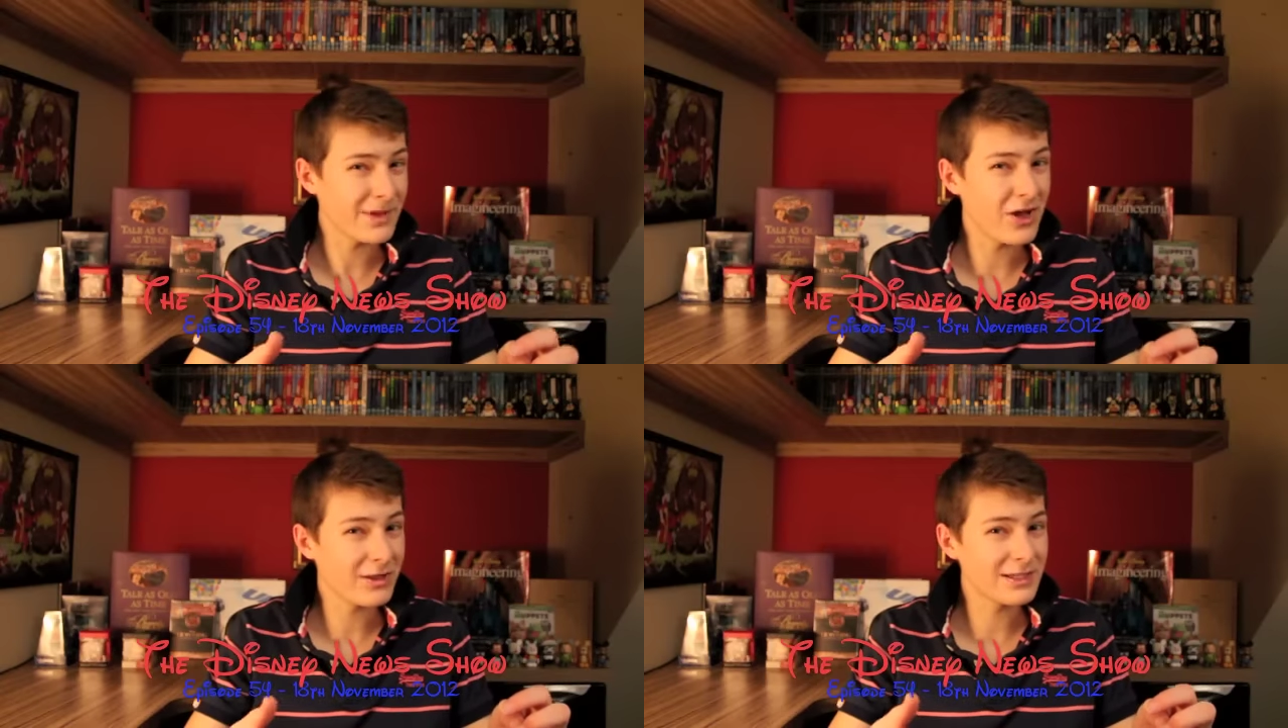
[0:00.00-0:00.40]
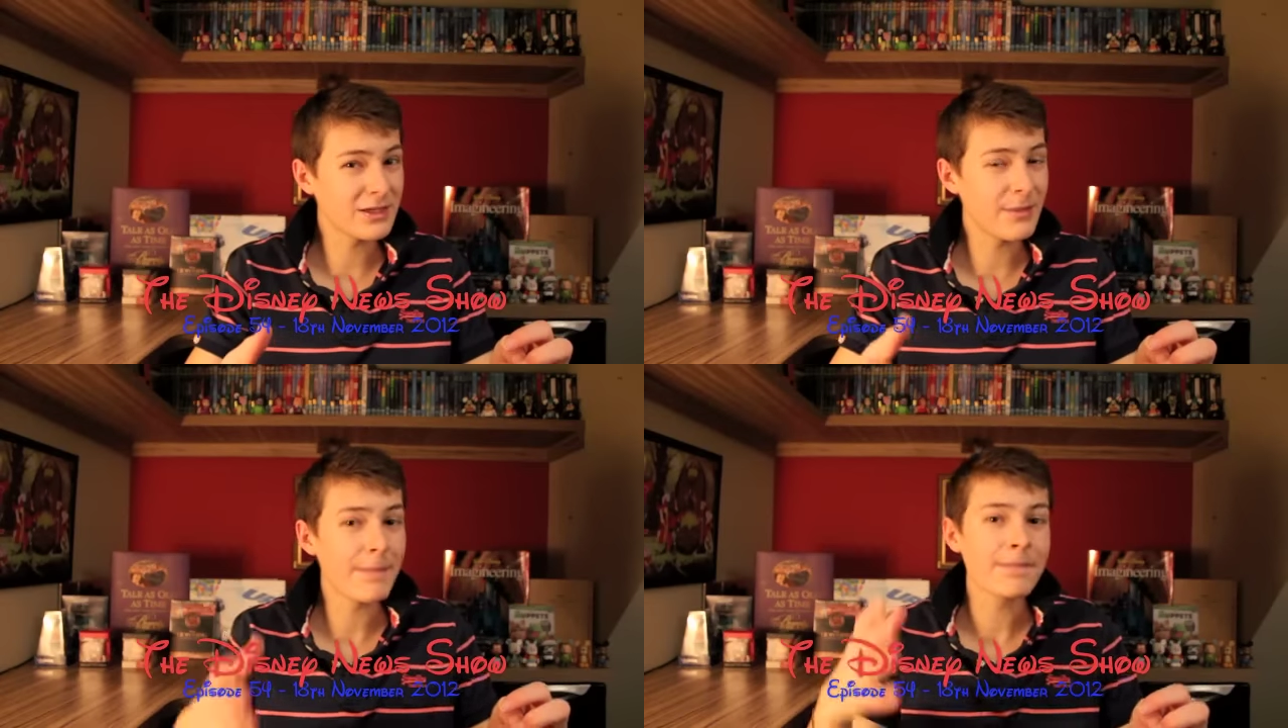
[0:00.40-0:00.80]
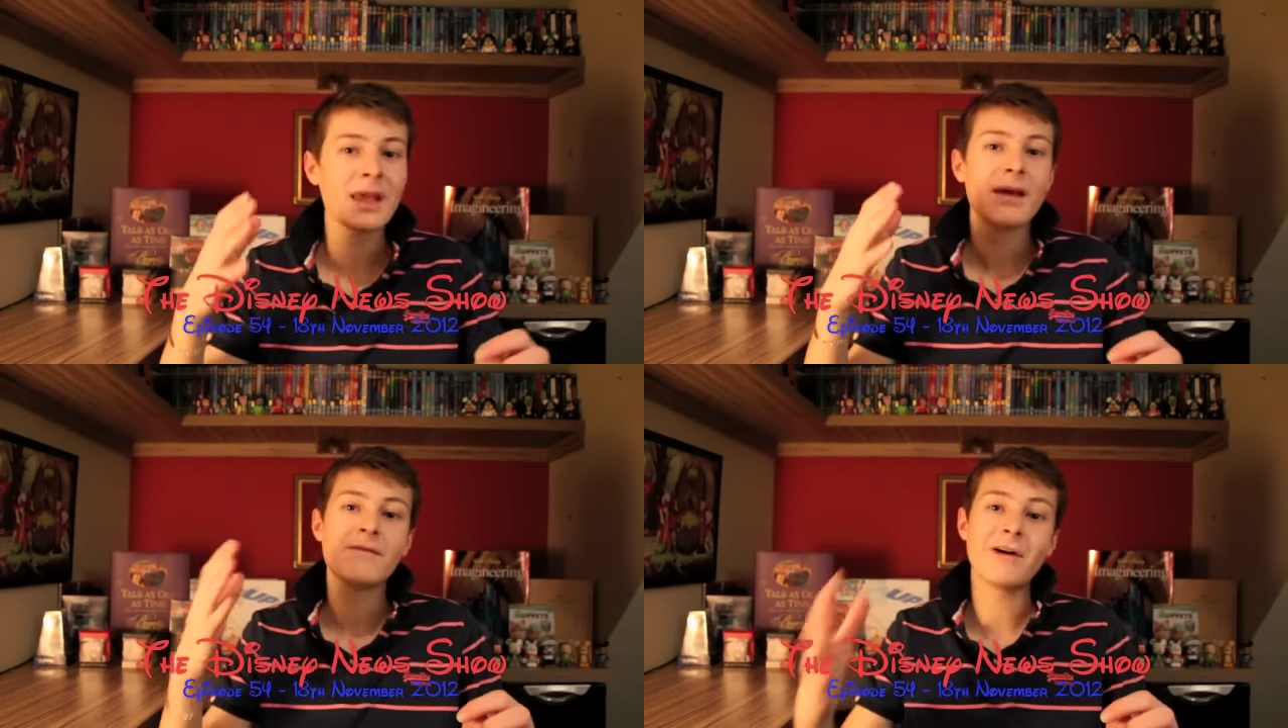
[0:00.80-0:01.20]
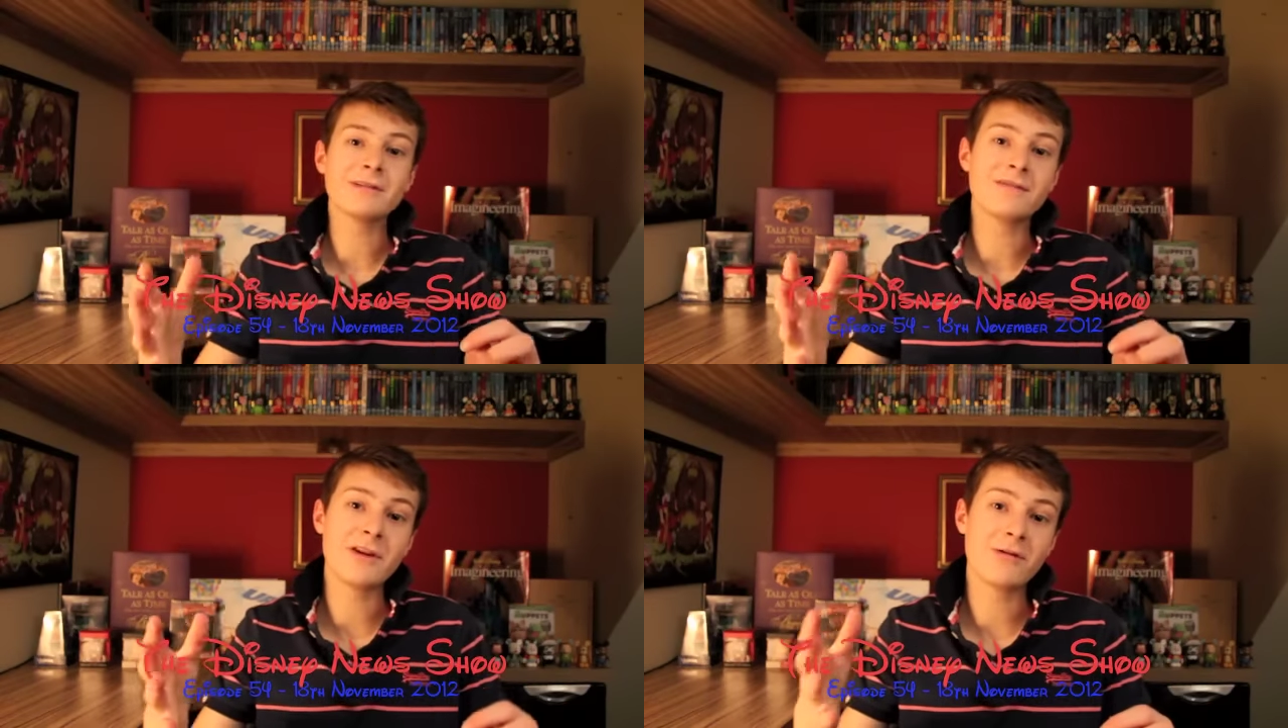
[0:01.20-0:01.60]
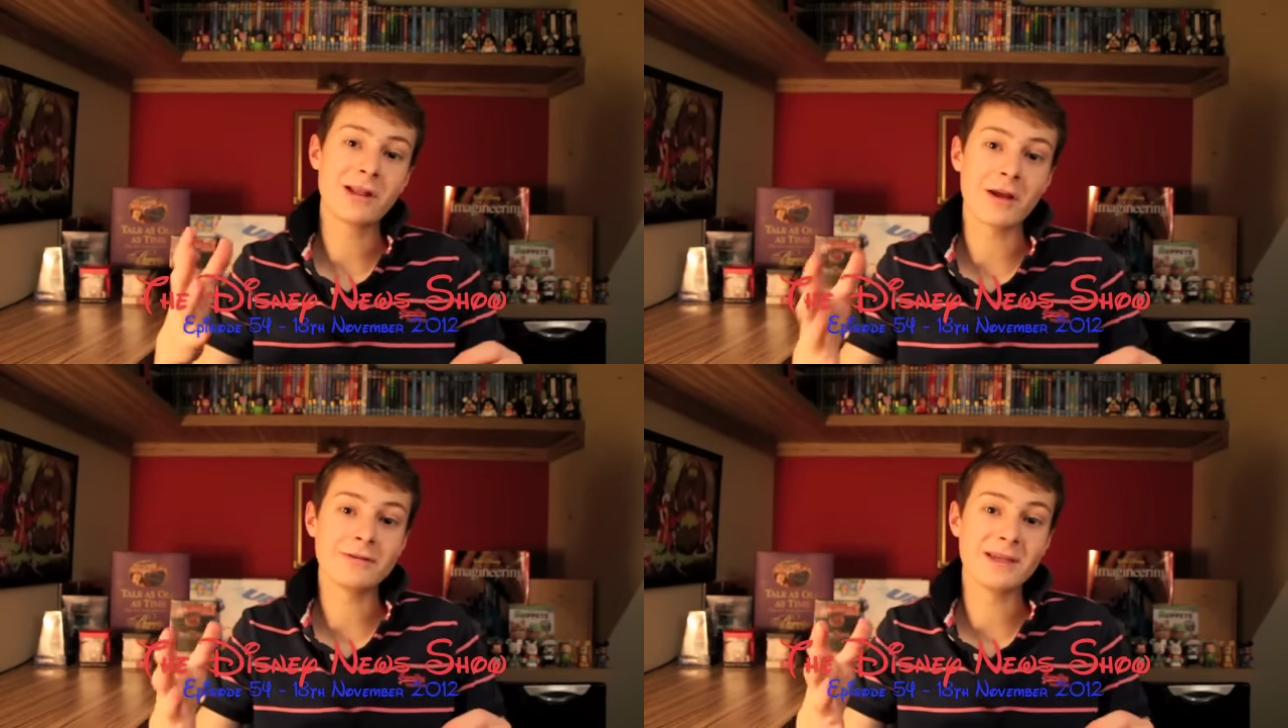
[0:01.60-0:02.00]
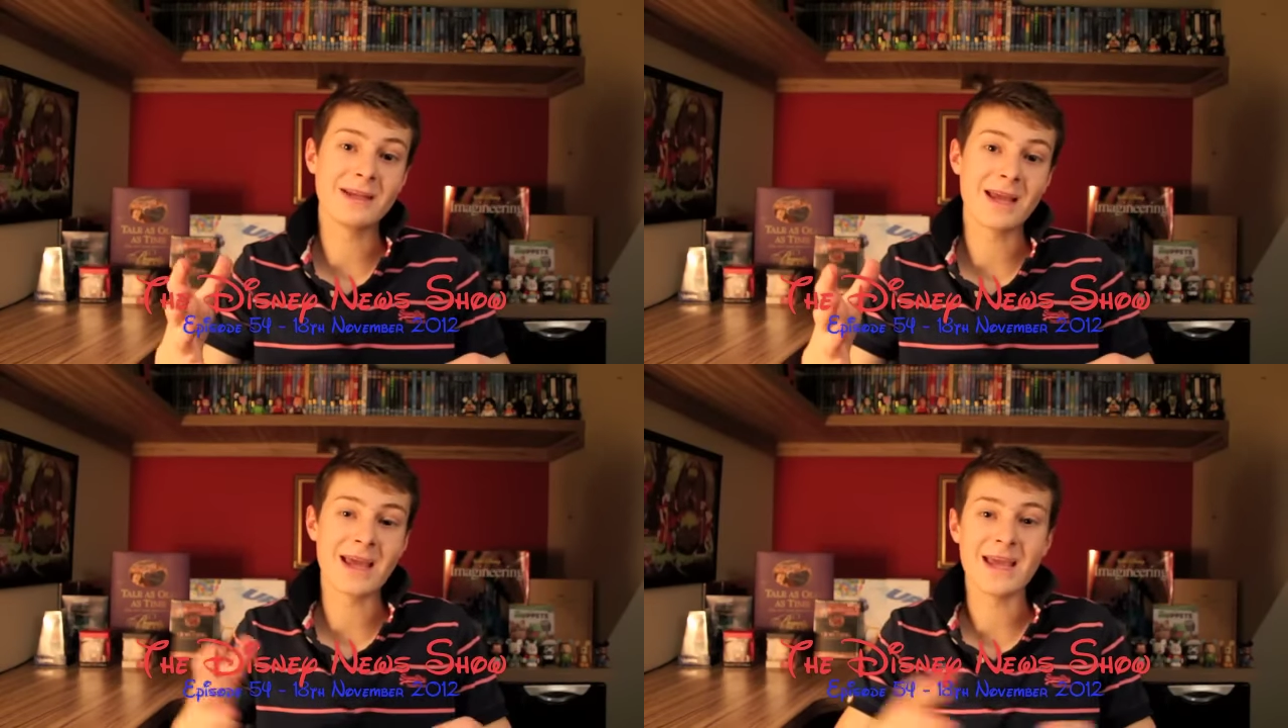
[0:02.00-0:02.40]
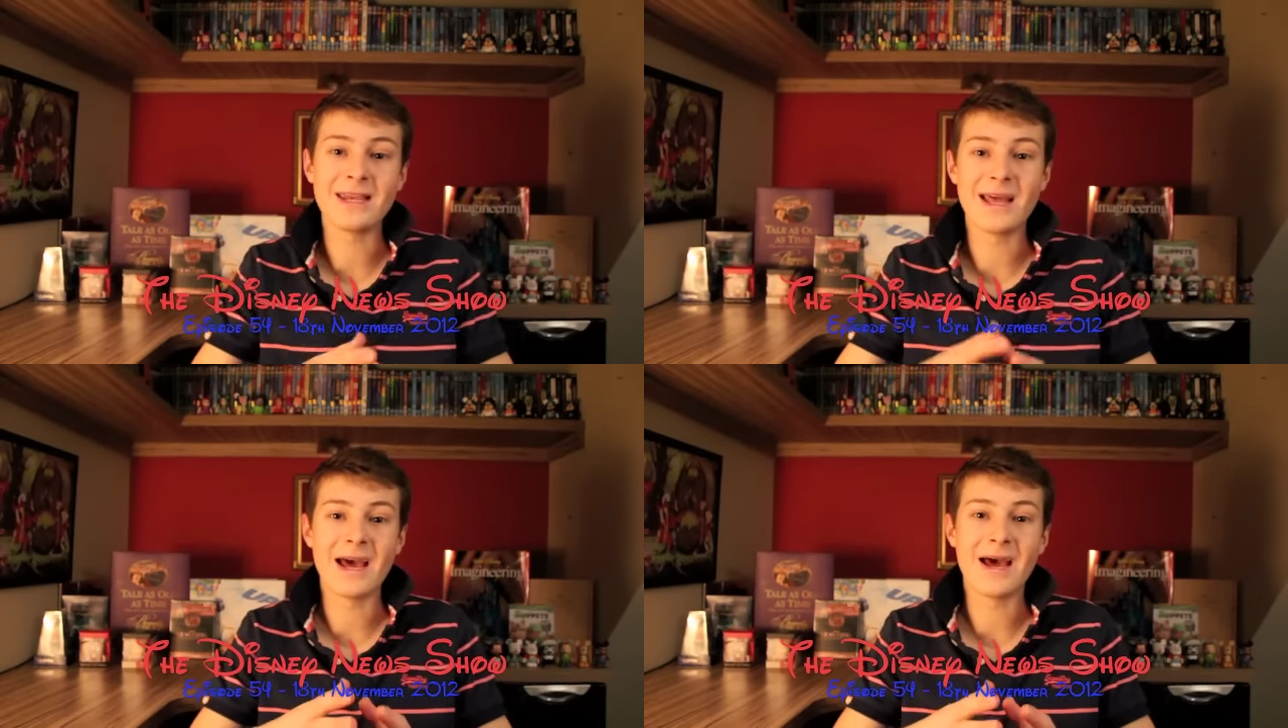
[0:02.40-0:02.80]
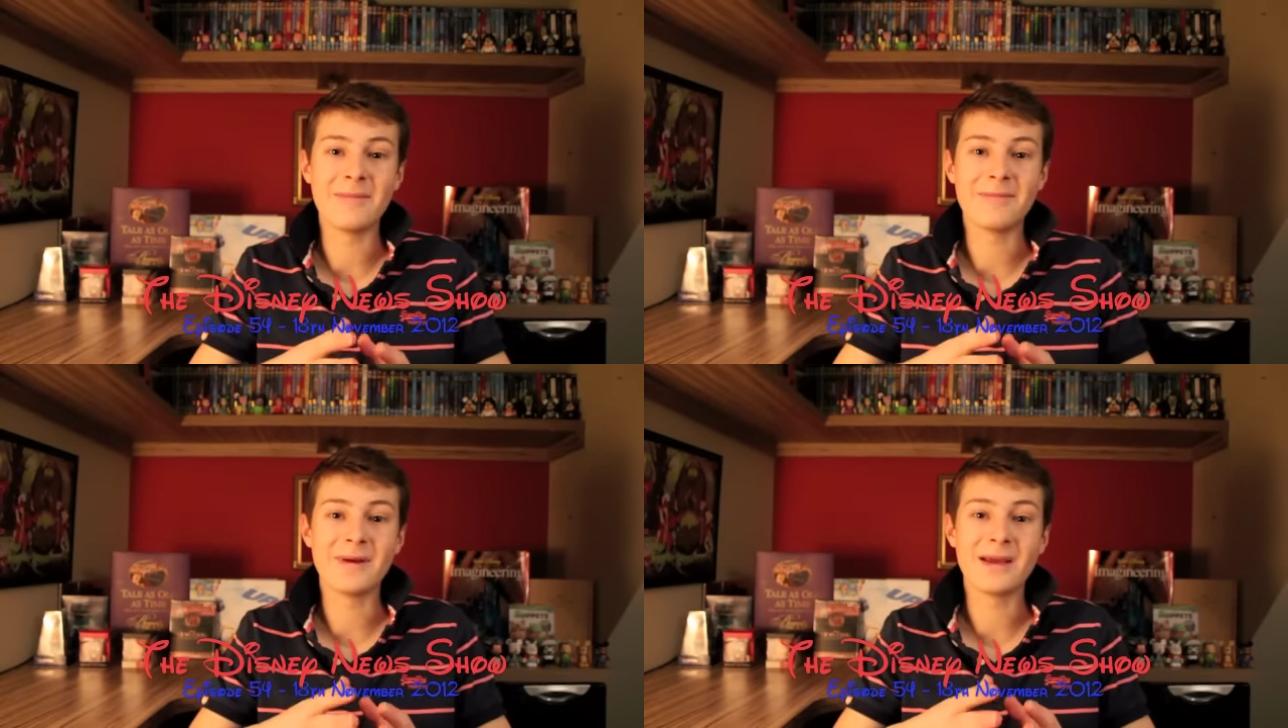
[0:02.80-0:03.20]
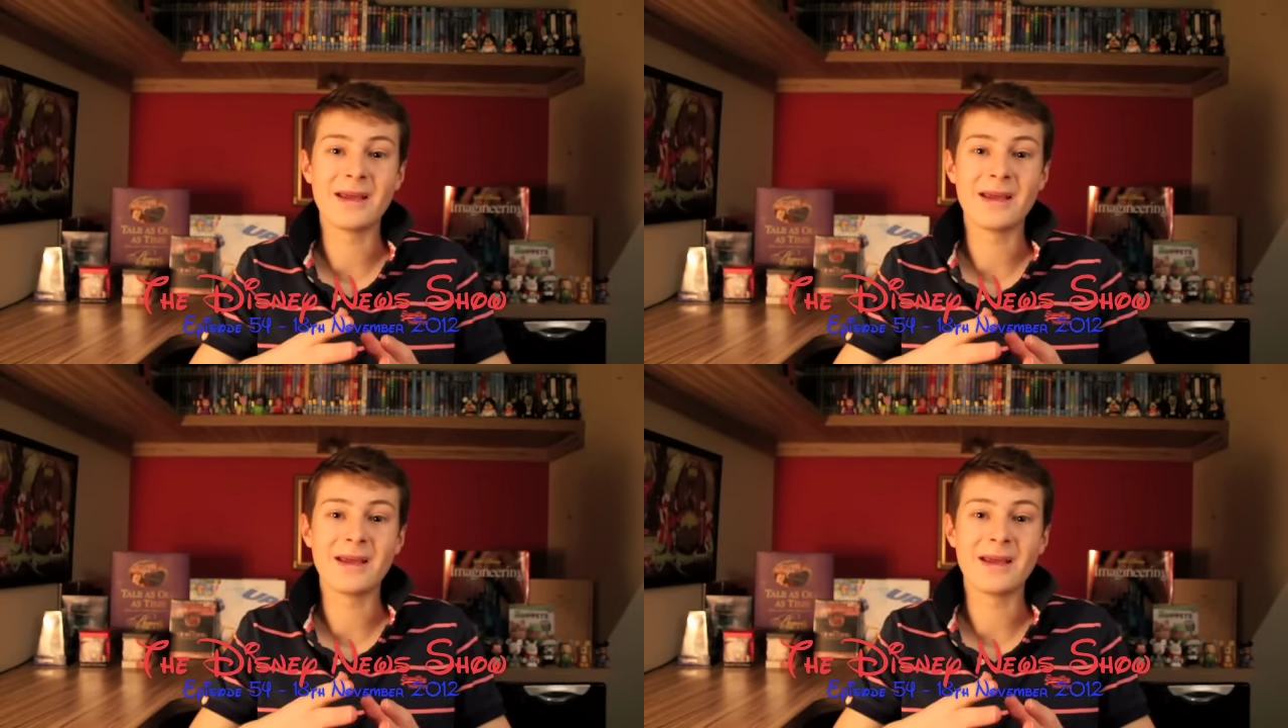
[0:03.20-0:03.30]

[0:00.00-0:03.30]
early summer. Fountain View closing in um,